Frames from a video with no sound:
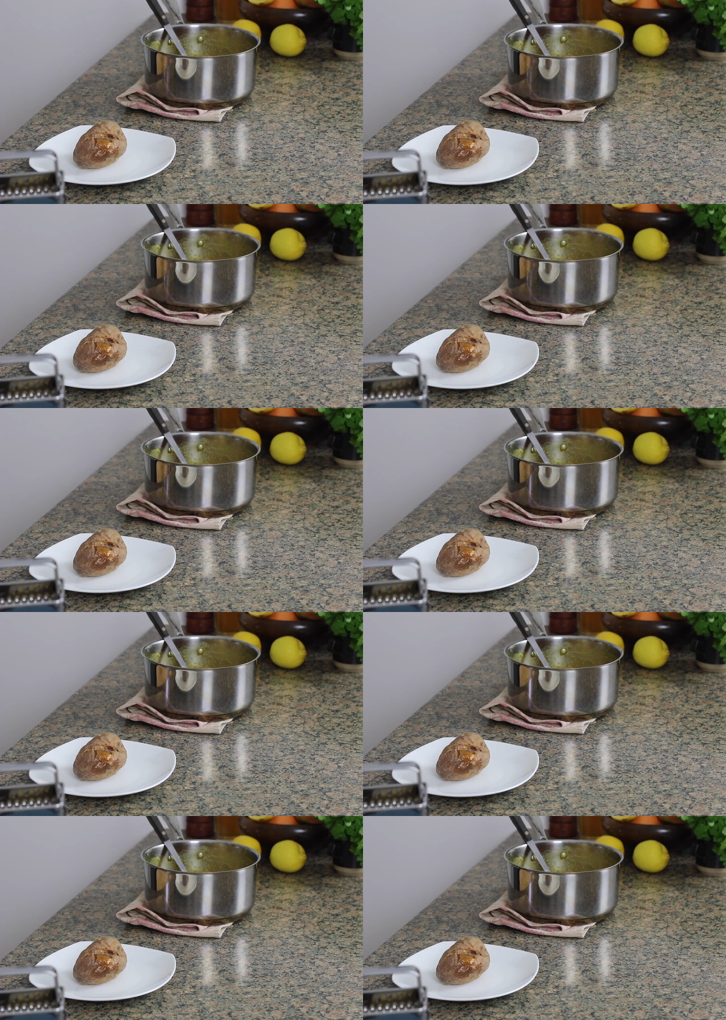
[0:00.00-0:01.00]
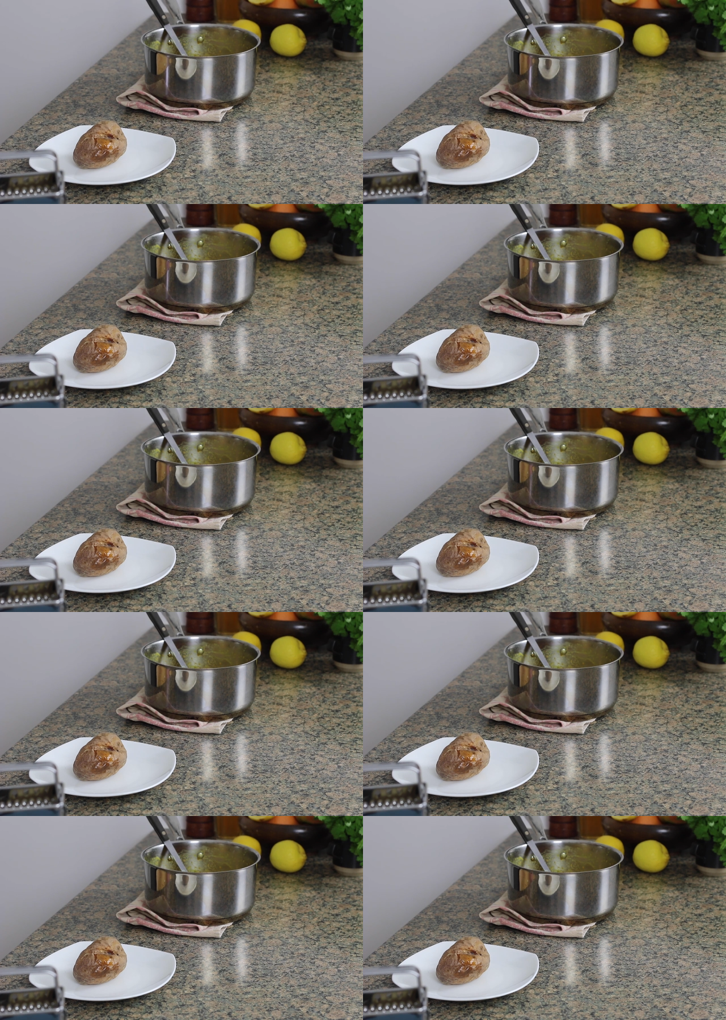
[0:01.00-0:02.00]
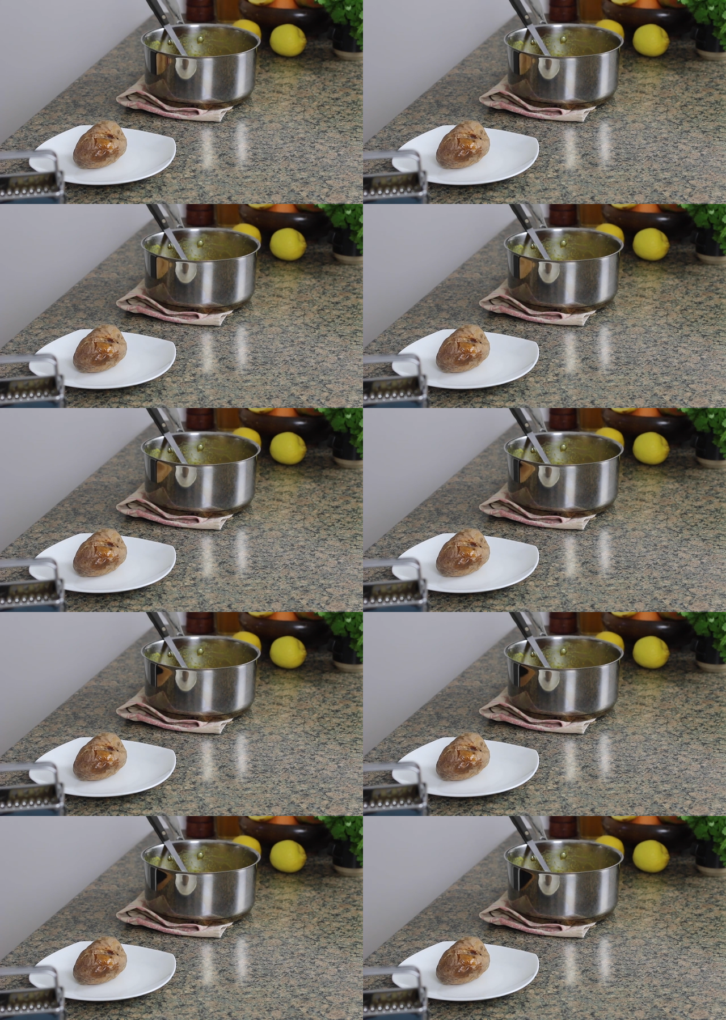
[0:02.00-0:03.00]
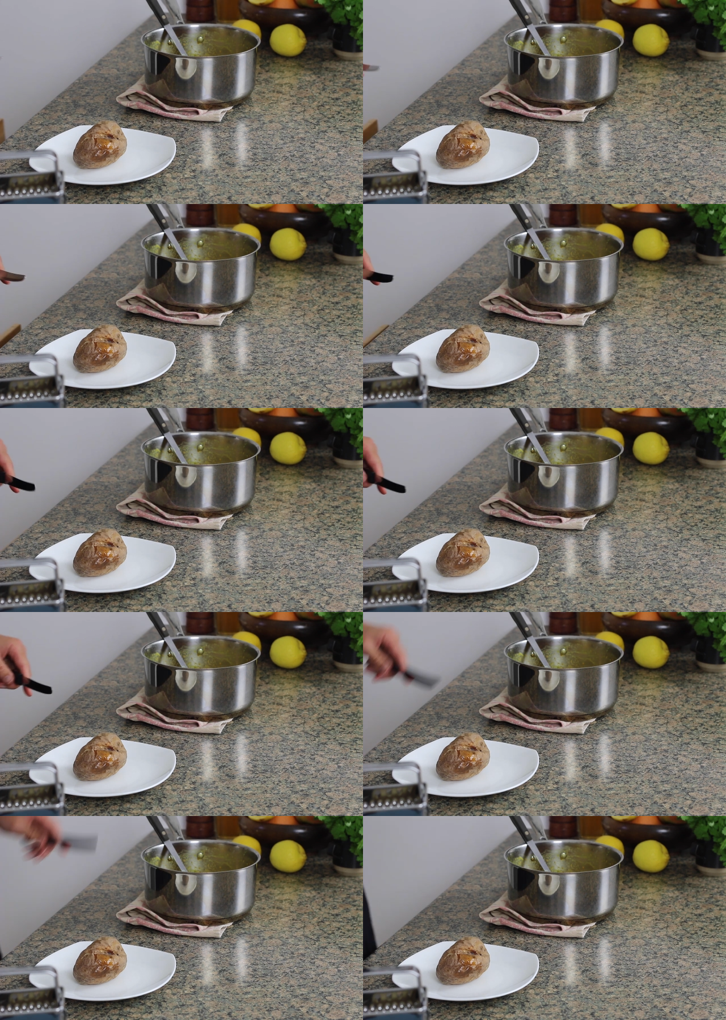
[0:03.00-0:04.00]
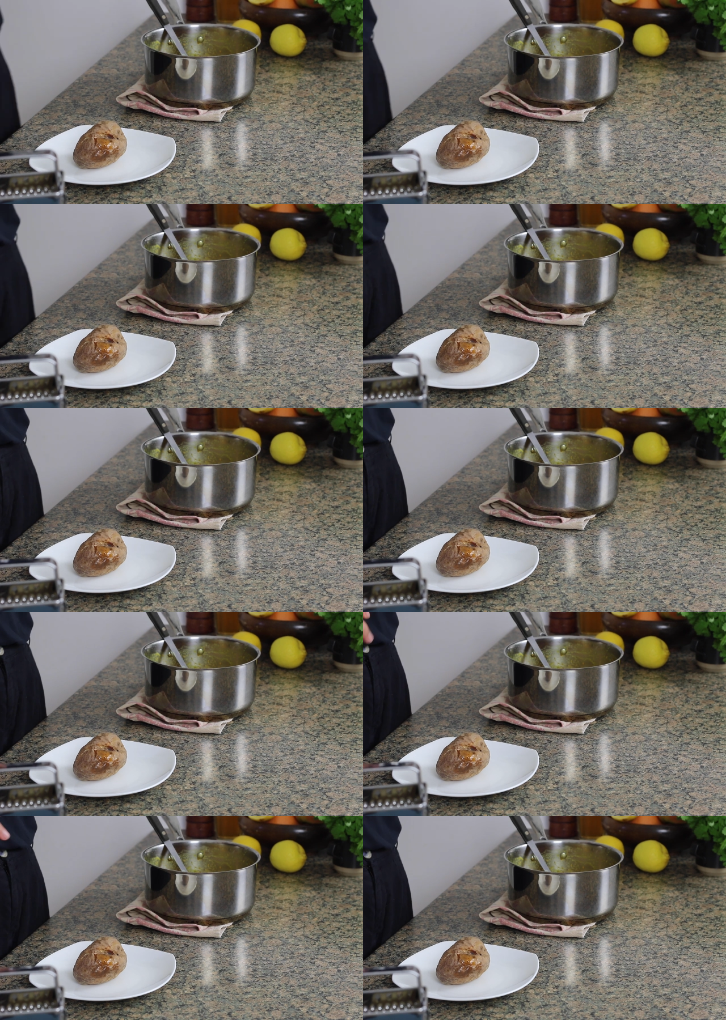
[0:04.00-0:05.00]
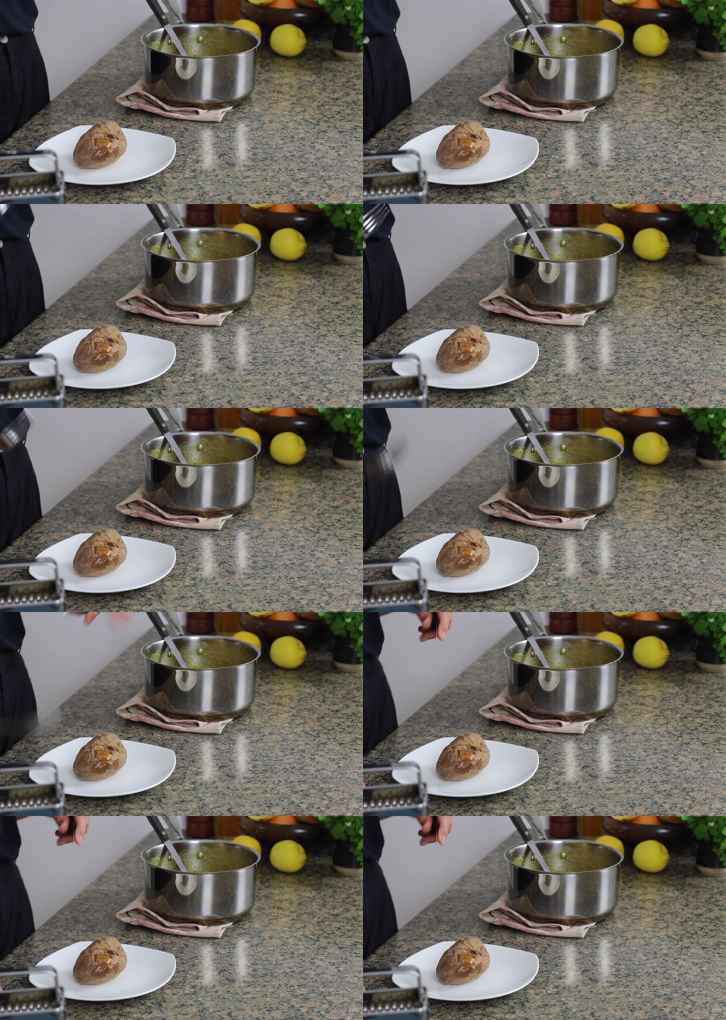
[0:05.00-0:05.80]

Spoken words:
Nobody's mouth can be seen.